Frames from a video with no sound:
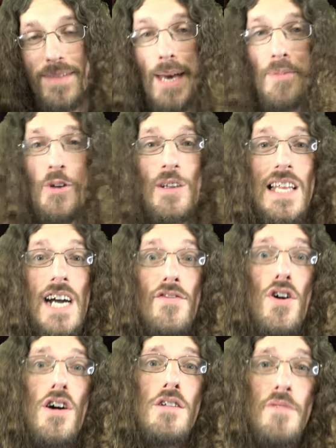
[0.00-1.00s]
kept her alive
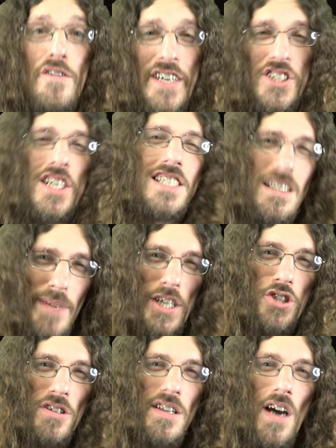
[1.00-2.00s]
all movie just to make
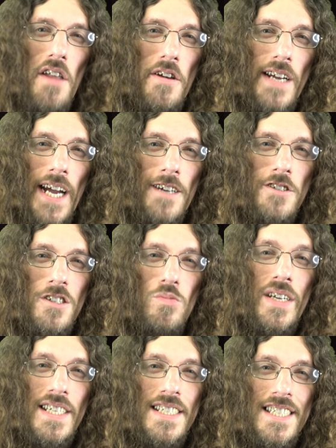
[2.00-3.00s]
sure the other characters
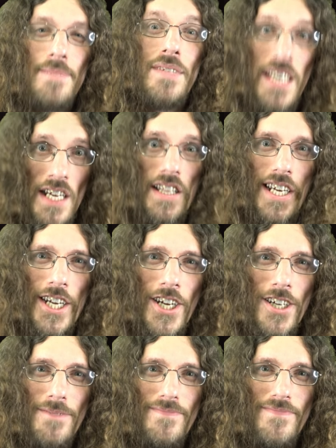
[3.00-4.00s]
witnessed them killing
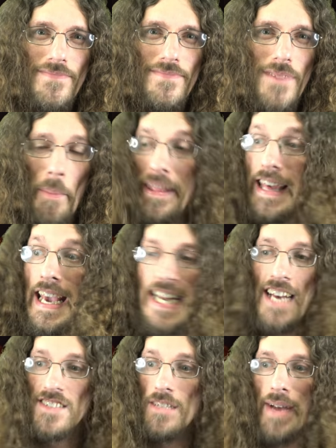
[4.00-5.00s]
her. I mean, they can't
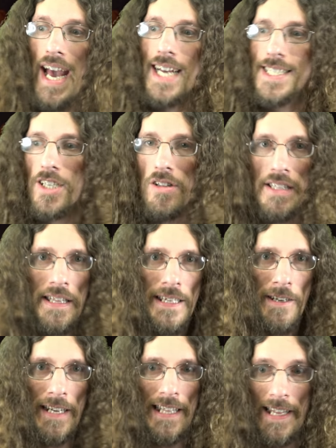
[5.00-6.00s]
have some asshole on the
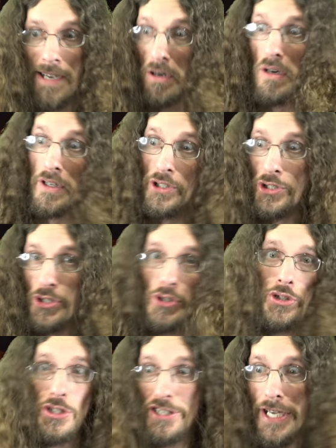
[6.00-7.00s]
internet like, oh, are you sure
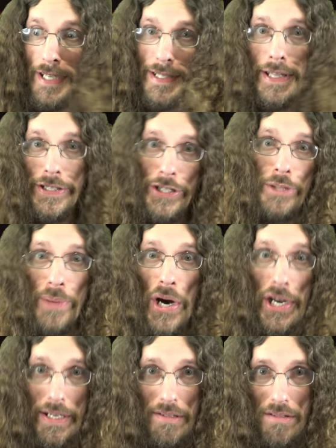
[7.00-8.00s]
she's dead? Did they see the
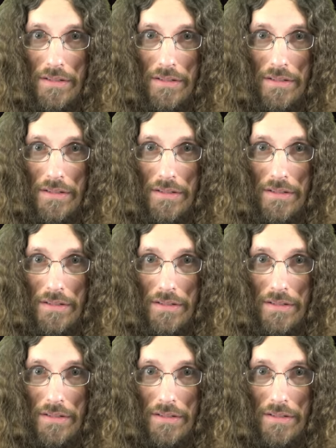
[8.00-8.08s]
body?